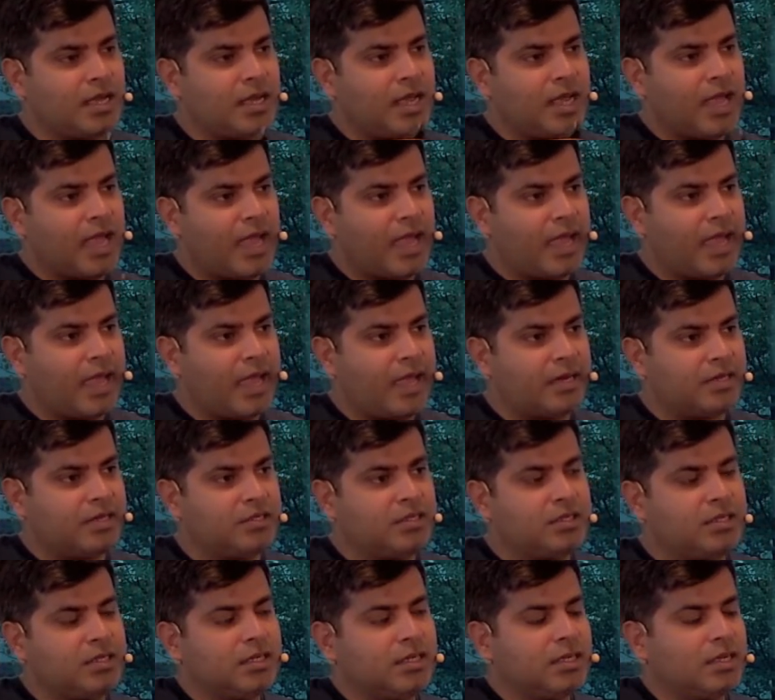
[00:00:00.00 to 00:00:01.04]
and
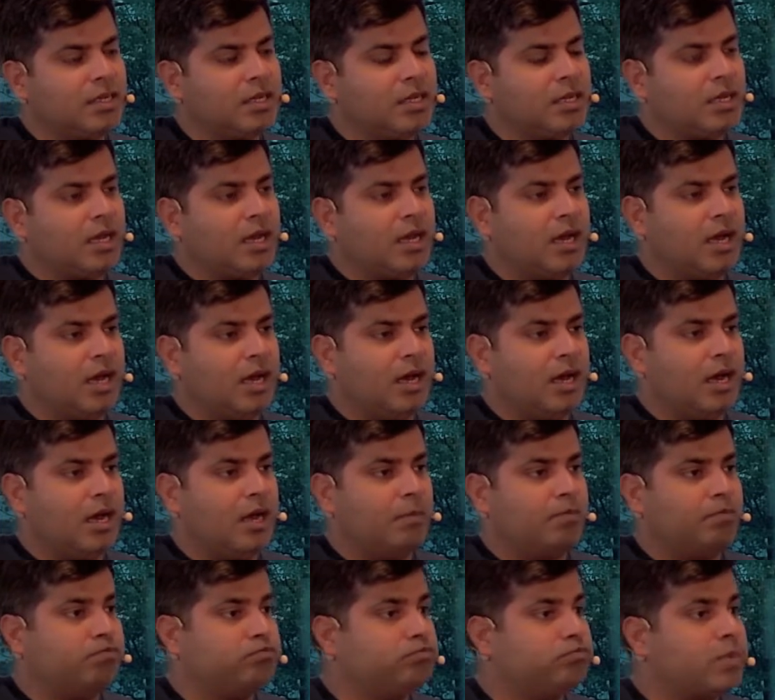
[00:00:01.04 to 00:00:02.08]

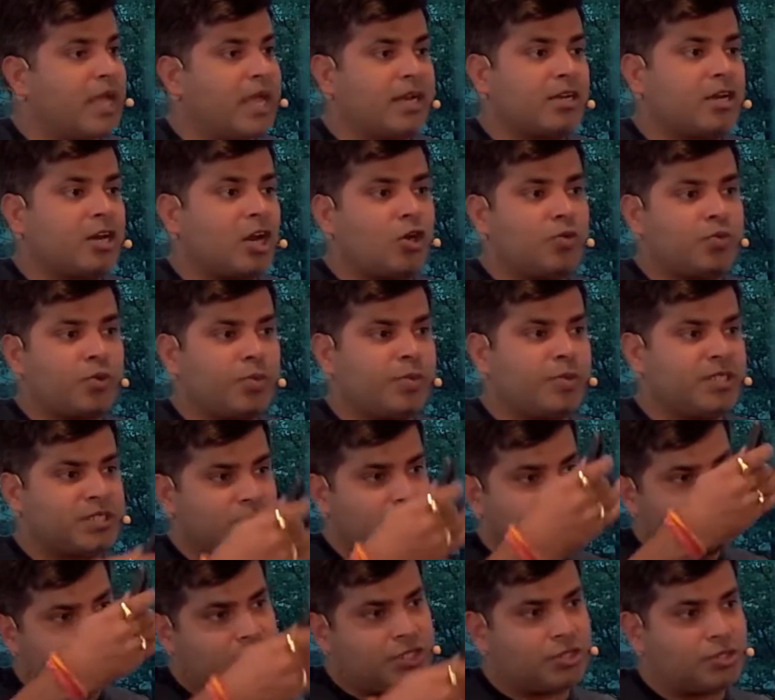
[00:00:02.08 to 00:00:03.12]

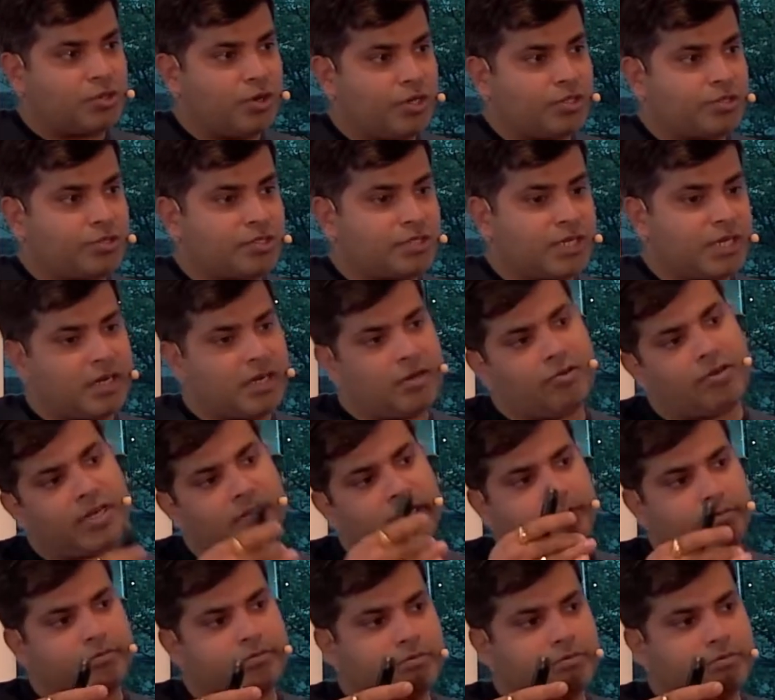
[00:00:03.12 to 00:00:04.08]
CloudFormation is going to check, okay,